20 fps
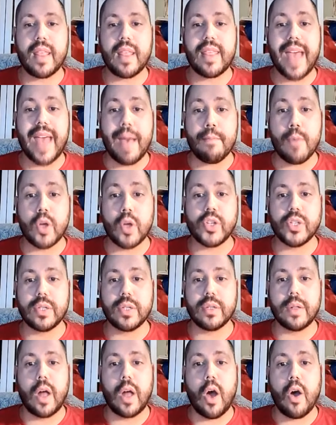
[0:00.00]
that
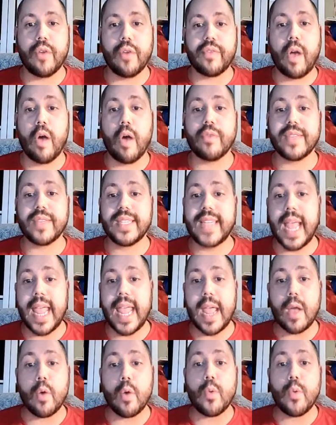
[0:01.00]
model of
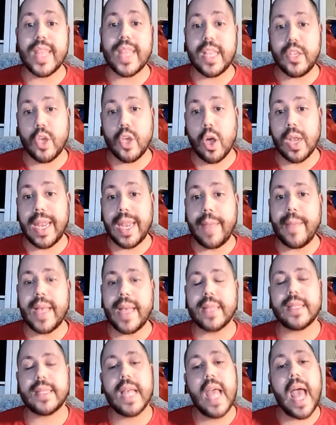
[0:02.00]
staying within your
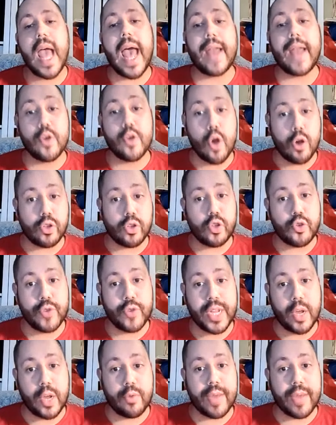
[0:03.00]
limits and not
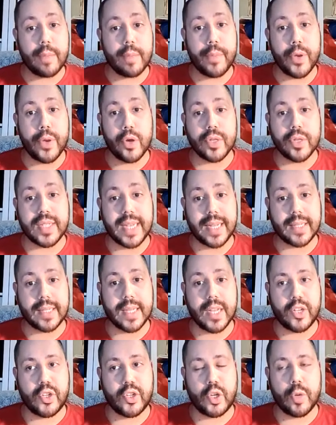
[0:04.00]
triggering
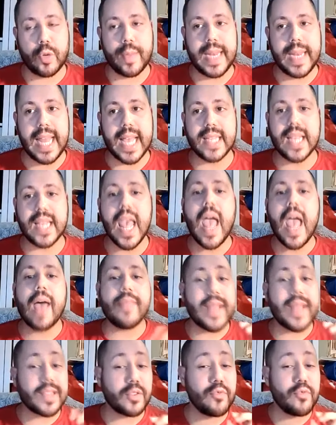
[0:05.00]
post-exertional malaise.
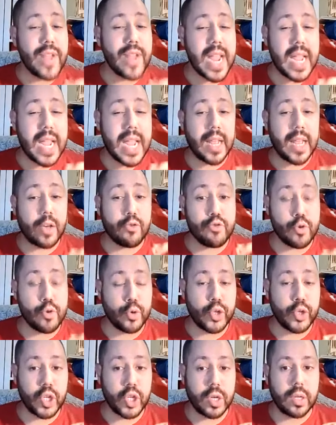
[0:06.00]
And that's a really
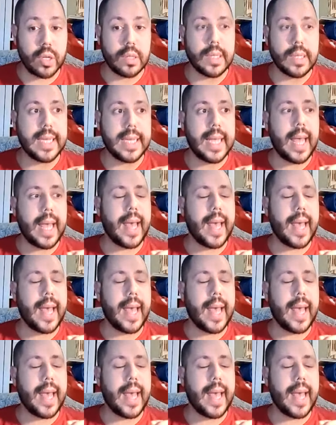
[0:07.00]
crucial